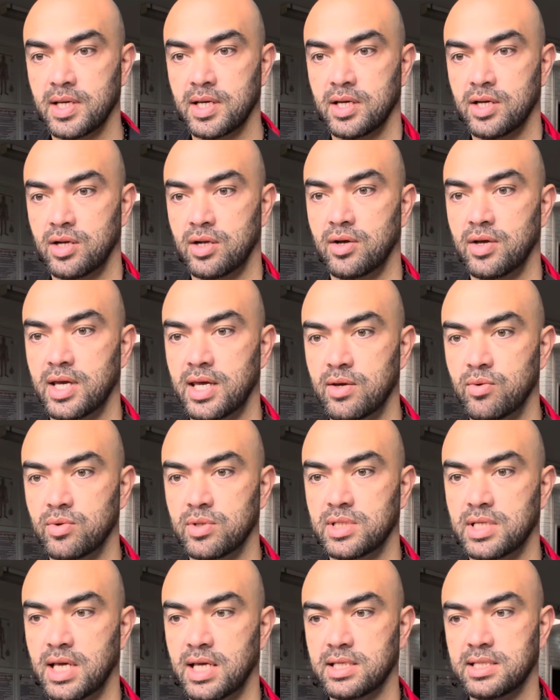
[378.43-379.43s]
You know, he
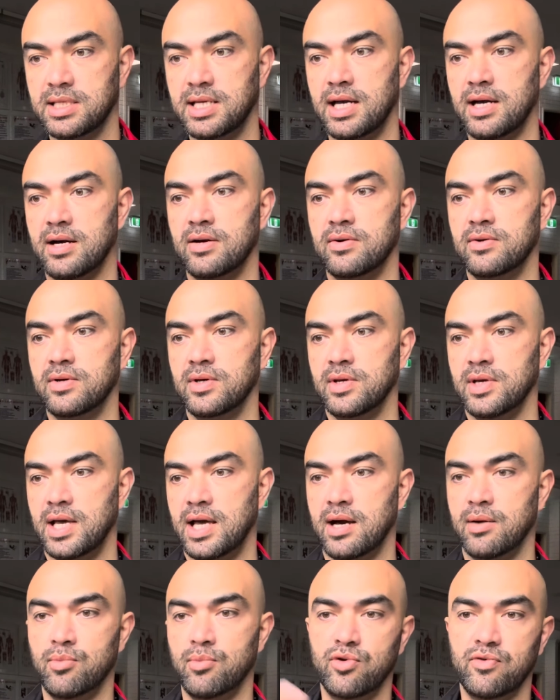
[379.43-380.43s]
would test our
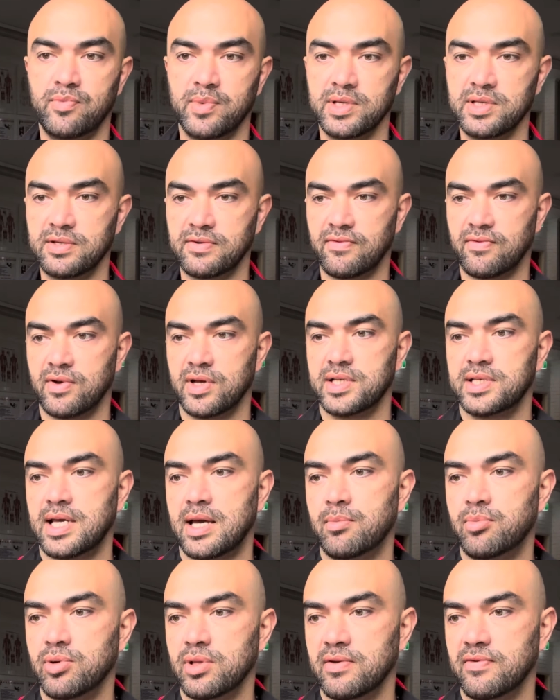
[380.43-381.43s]
movements, for
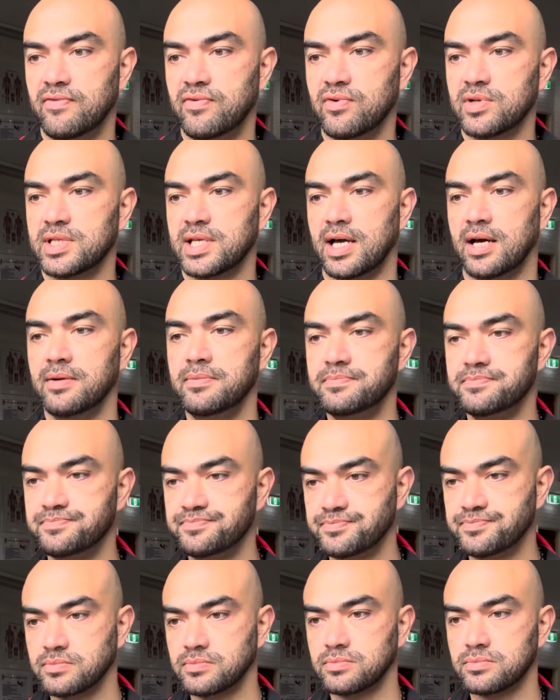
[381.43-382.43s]
example, the Fuxao.
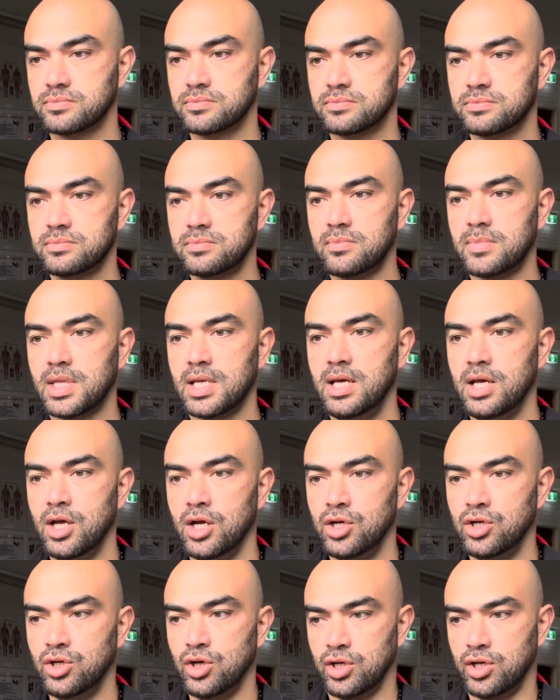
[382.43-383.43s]

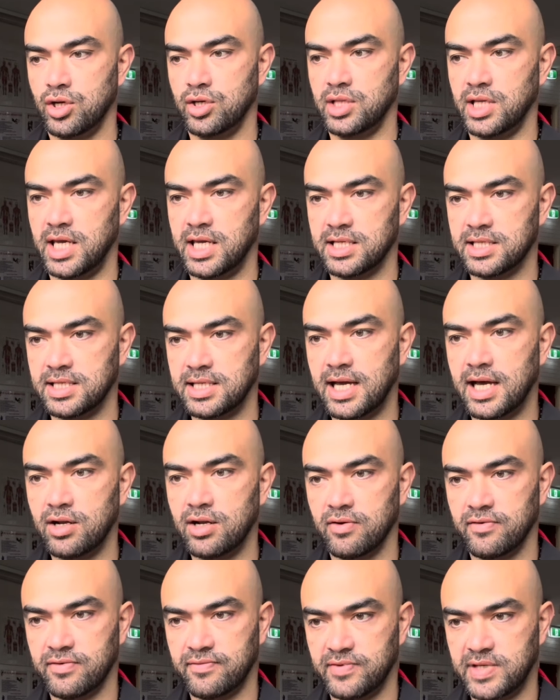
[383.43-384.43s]
Not only, he'd start
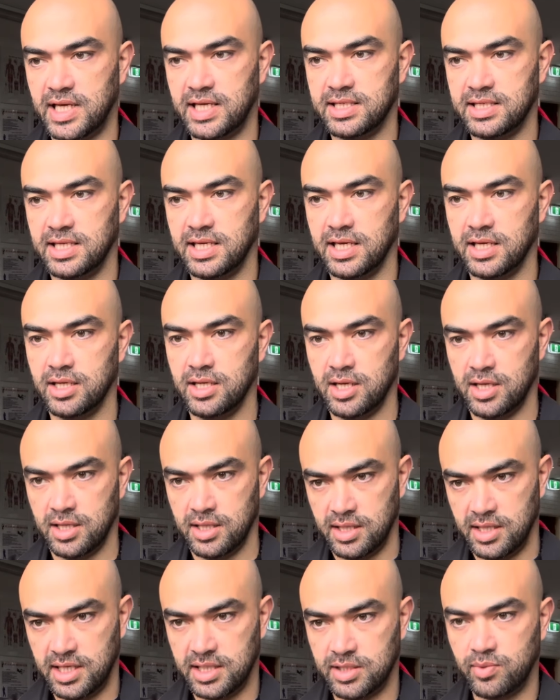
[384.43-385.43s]
off testing it
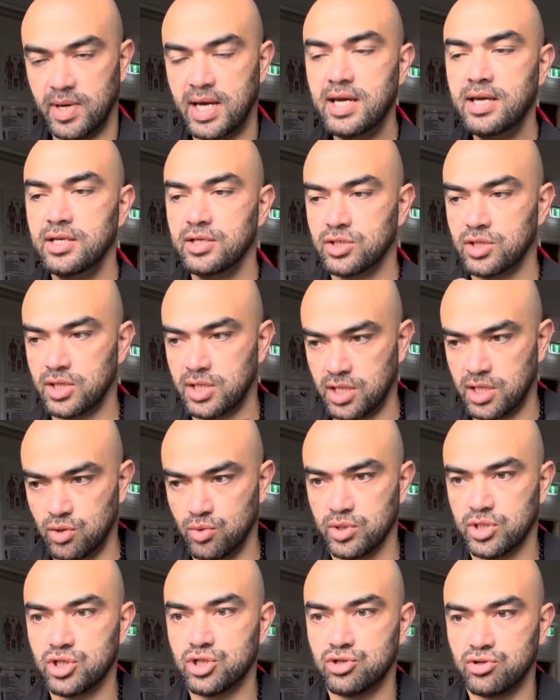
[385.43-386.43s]
this way so that you
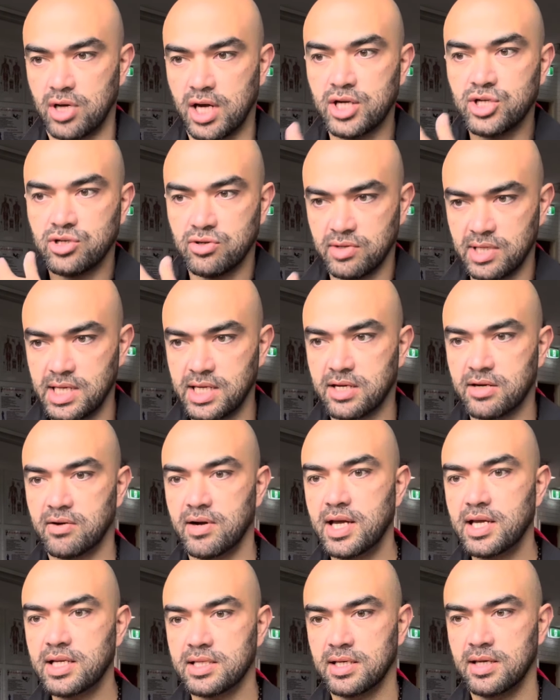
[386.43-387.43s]
were structurally
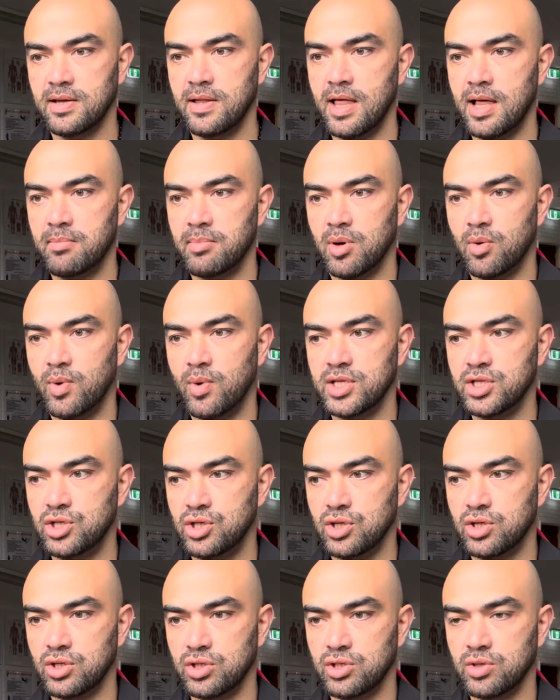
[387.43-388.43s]
correct, but once
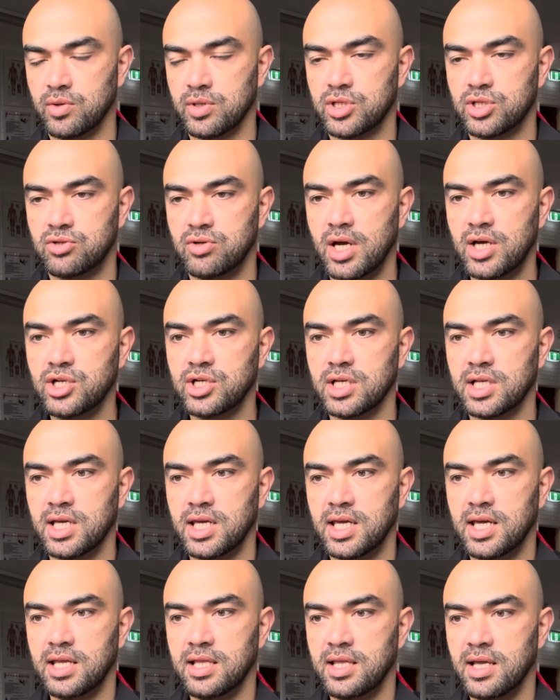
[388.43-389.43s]
you could do it structurally,
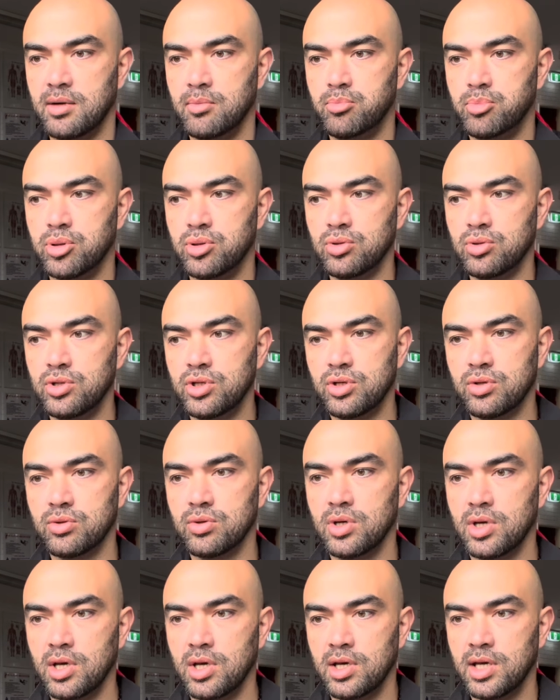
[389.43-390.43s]
he'd then pull you
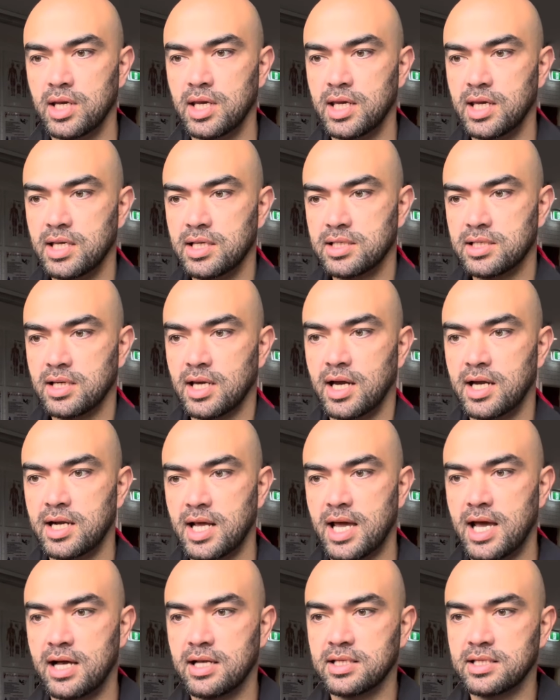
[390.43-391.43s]
inside,
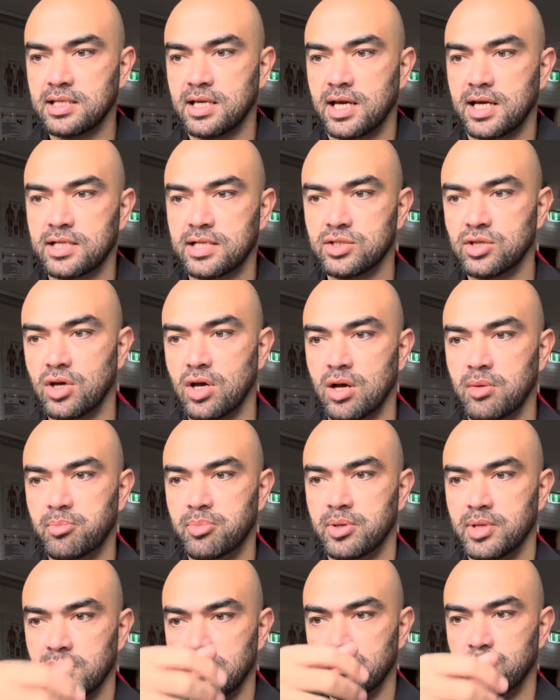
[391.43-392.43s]
outside, top,
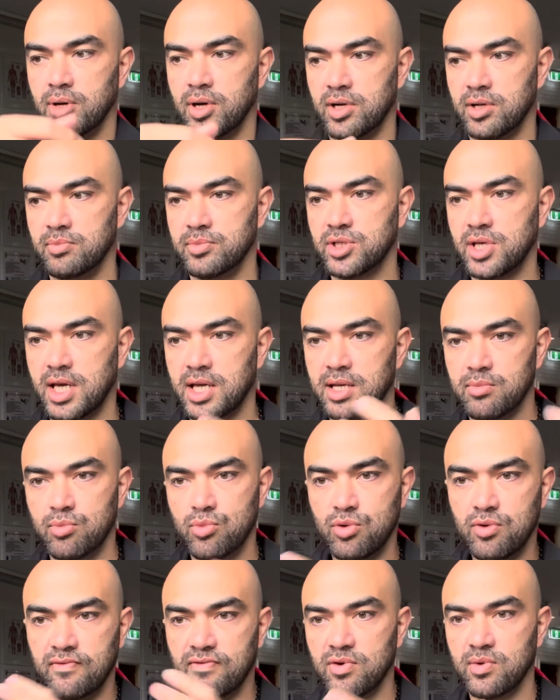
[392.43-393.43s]
bottom, so he'd
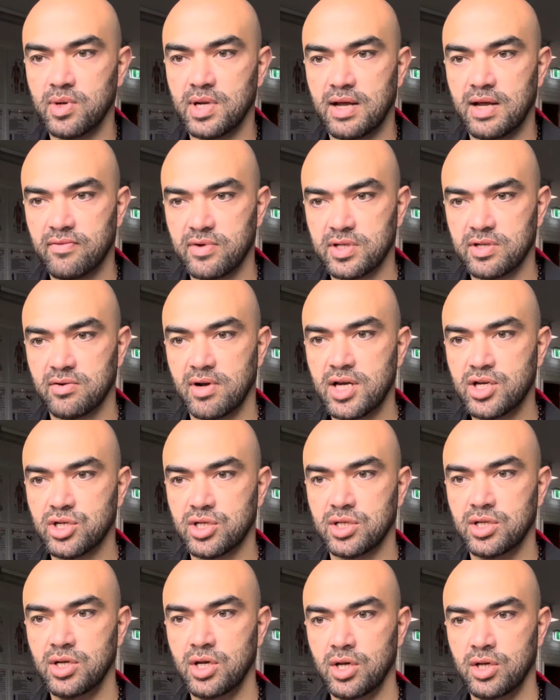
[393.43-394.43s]
move you in every
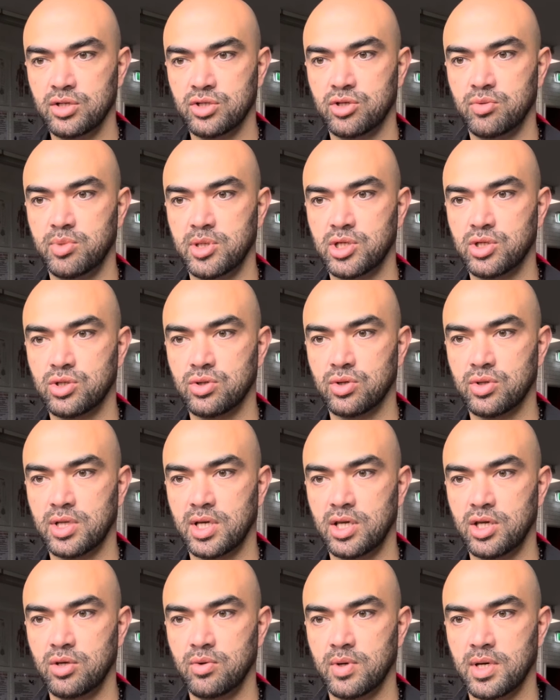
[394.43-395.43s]
direction to be sure
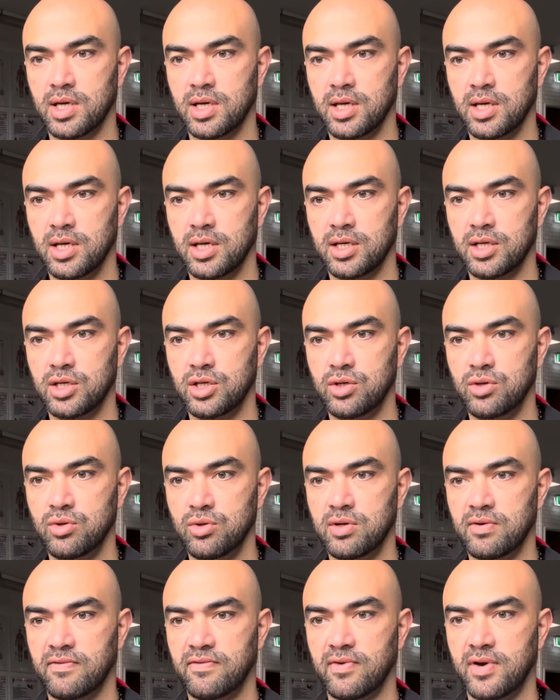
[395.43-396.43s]
that you are
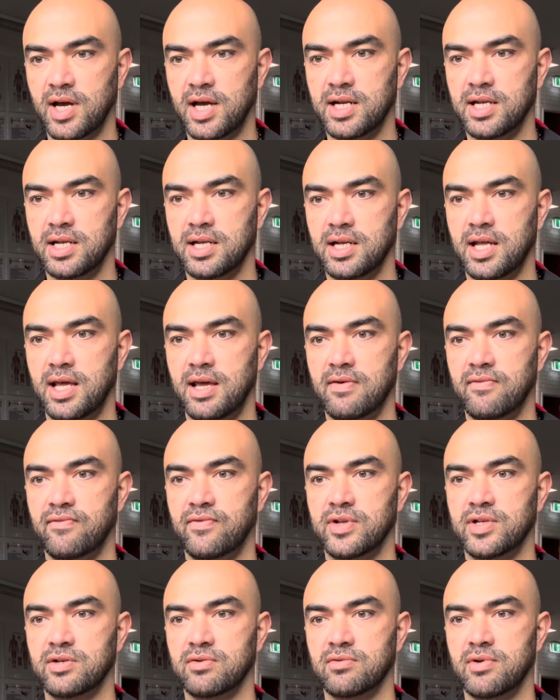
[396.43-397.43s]
unified in
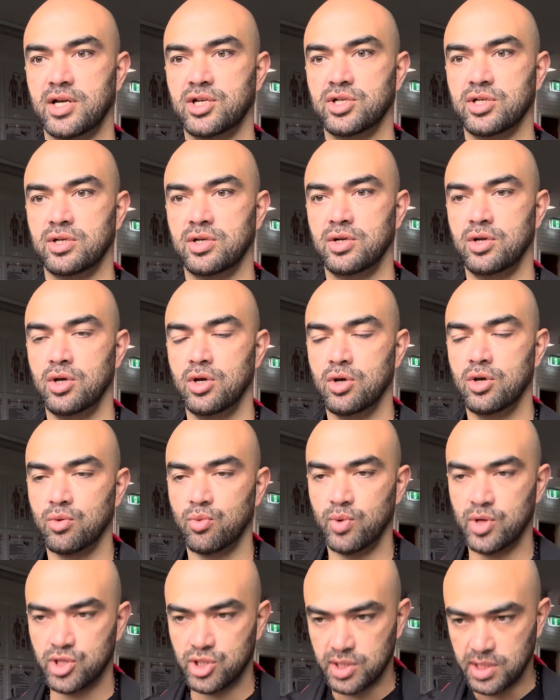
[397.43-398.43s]
every direction,
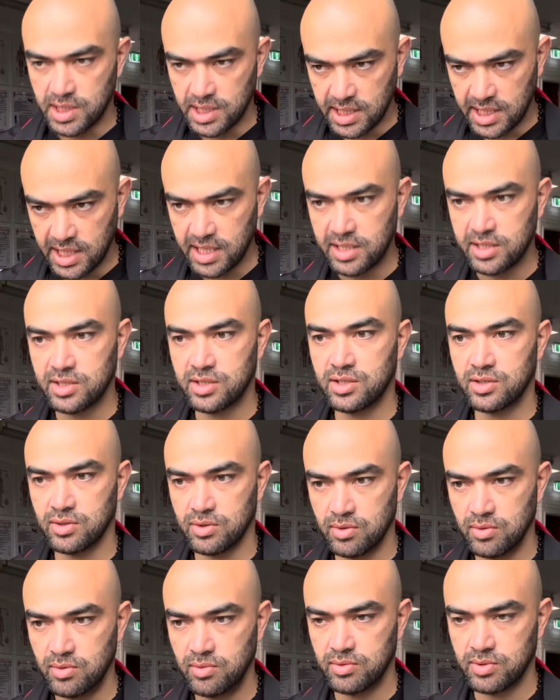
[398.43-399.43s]
which links
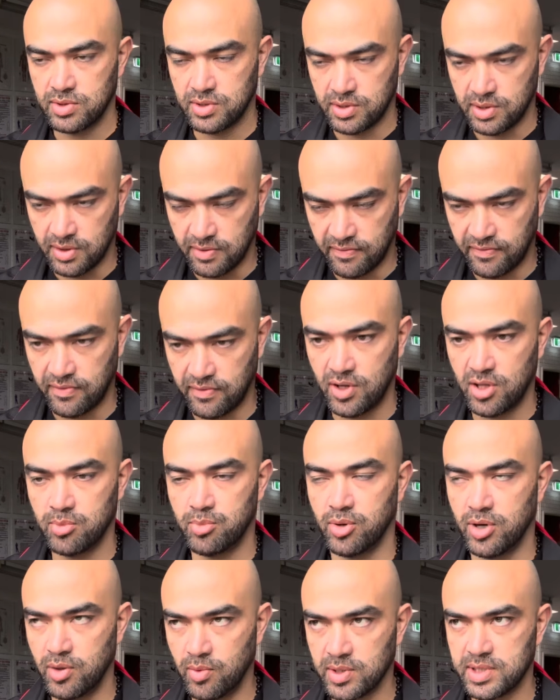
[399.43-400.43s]
to the further
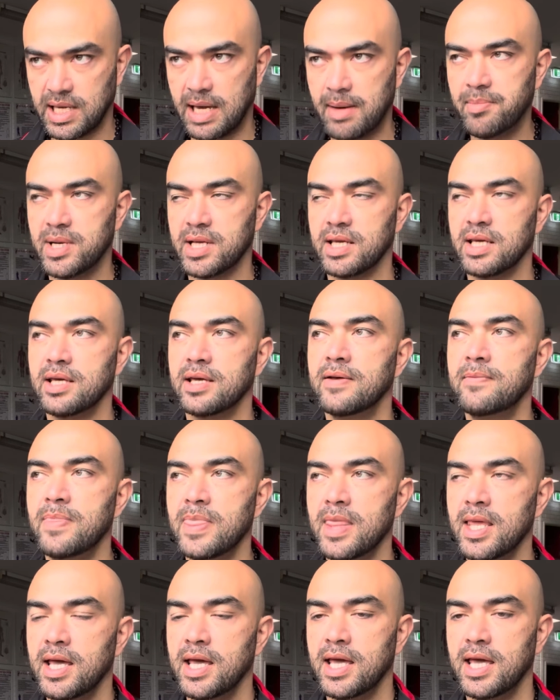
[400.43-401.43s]
point, what's happening here,
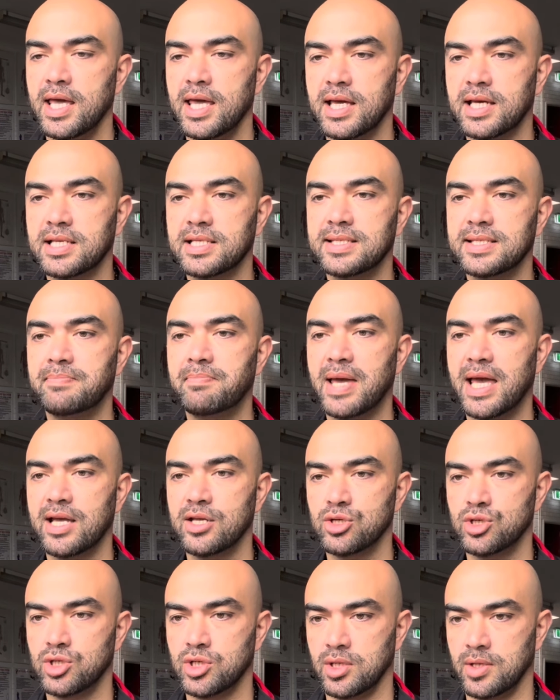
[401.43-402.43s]

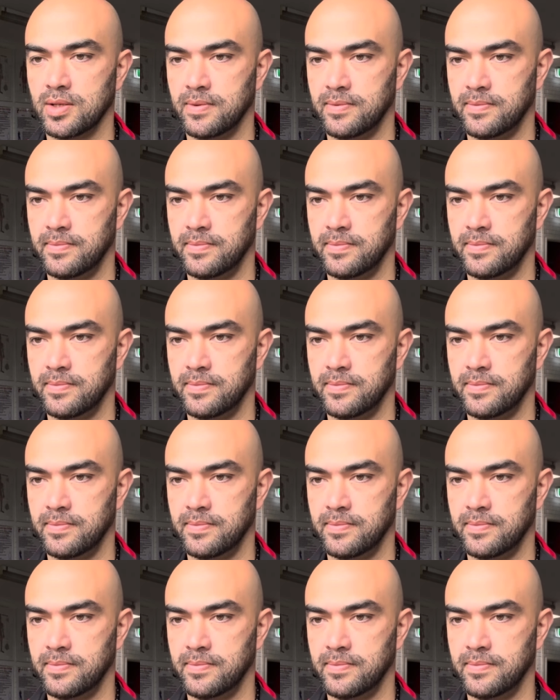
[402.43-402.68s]
expansion.